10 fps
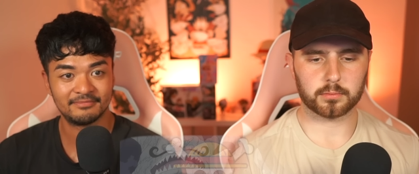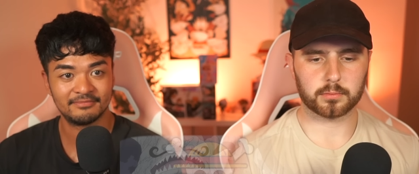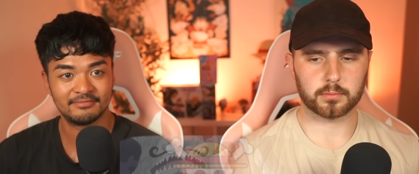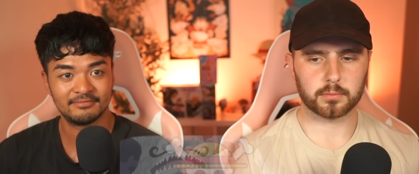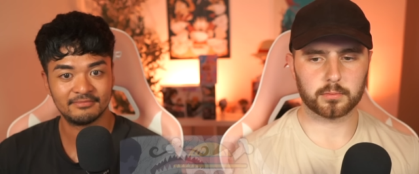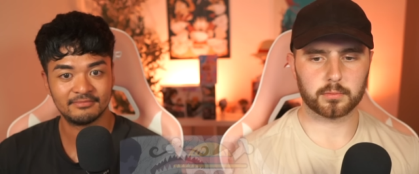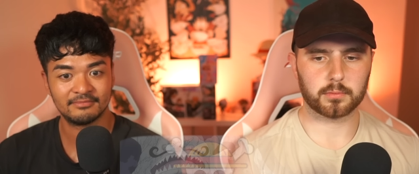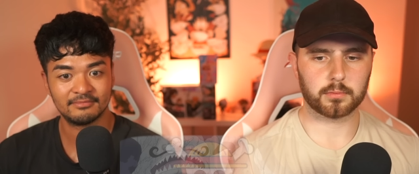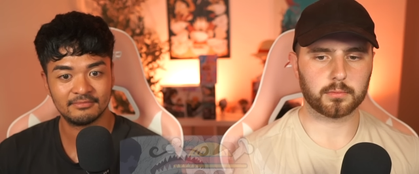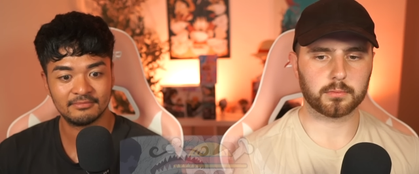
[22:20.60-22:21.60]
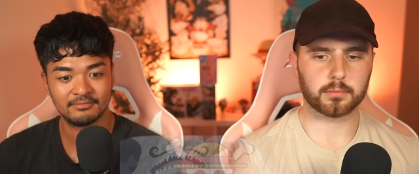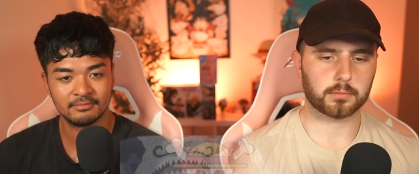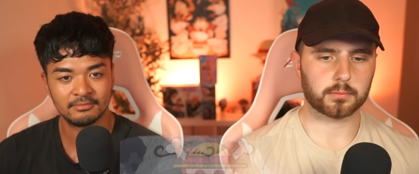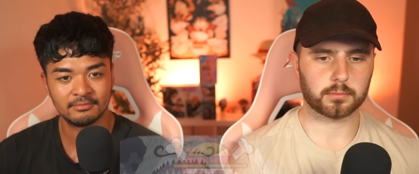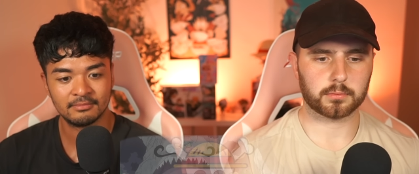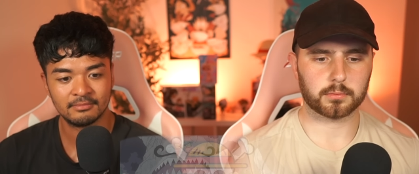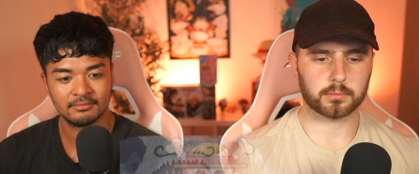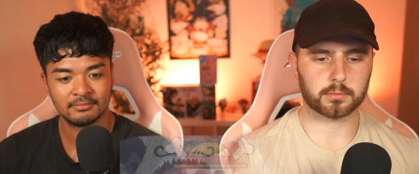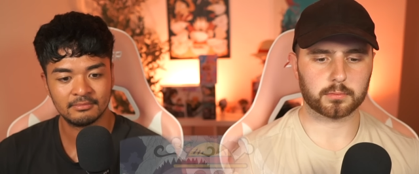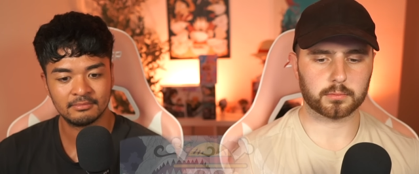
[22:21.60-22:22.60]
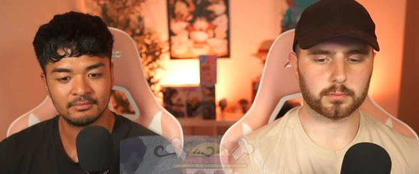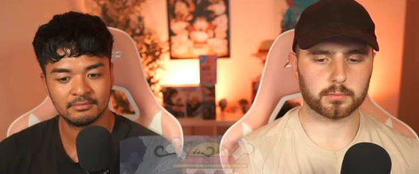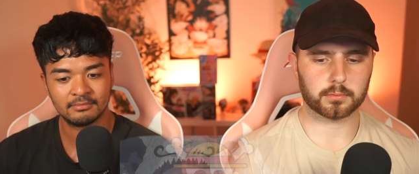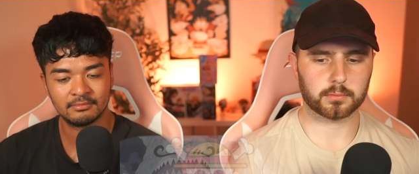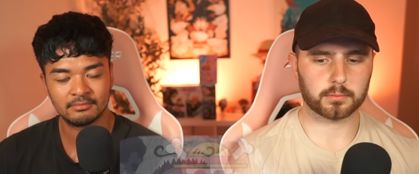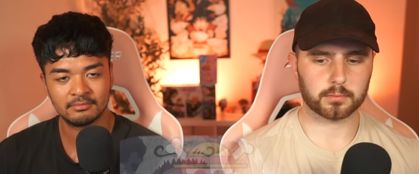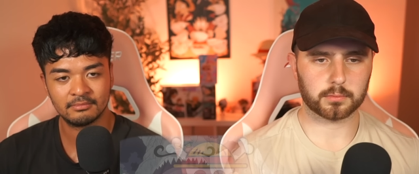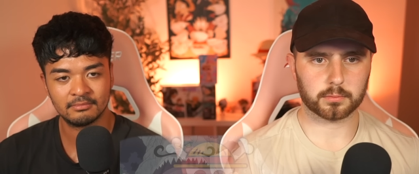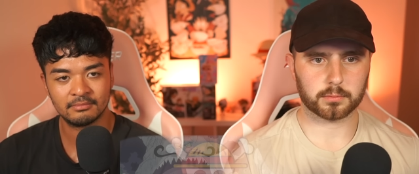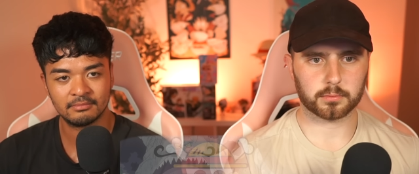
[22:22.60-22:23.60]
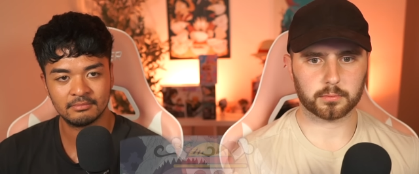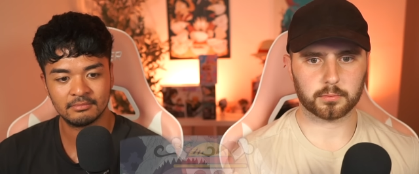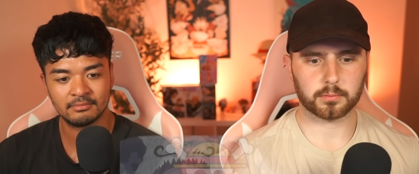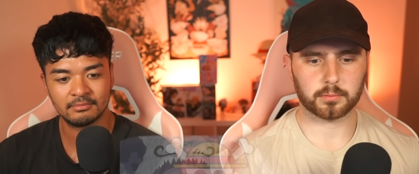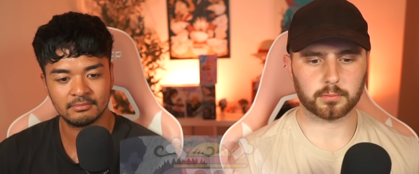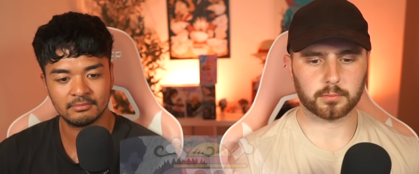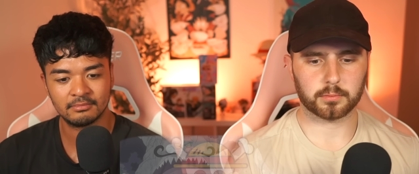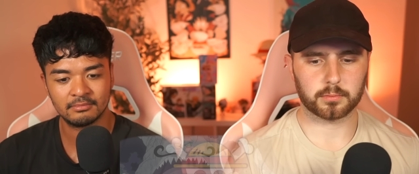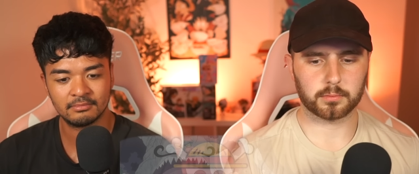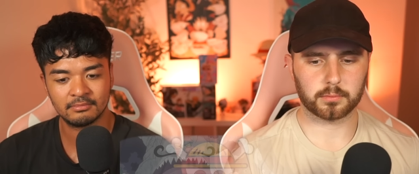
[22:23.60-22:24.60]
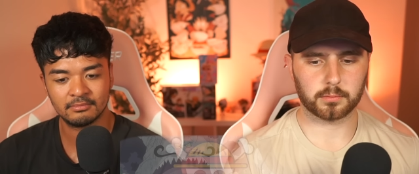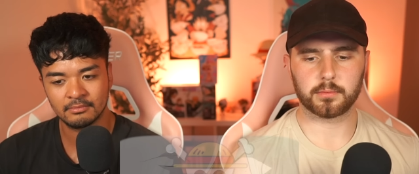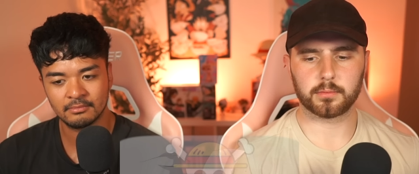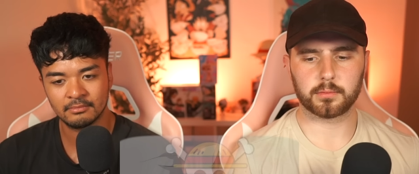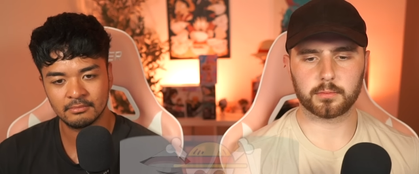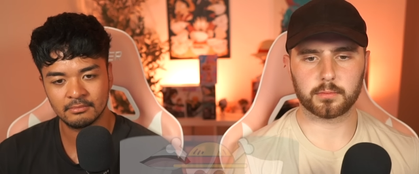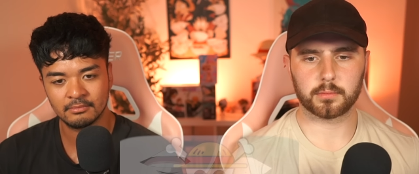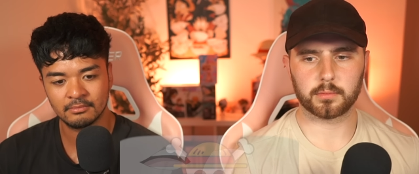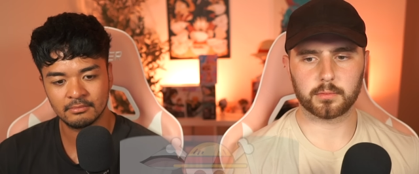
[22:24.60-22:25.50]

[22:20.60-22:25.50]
Nobody speaks.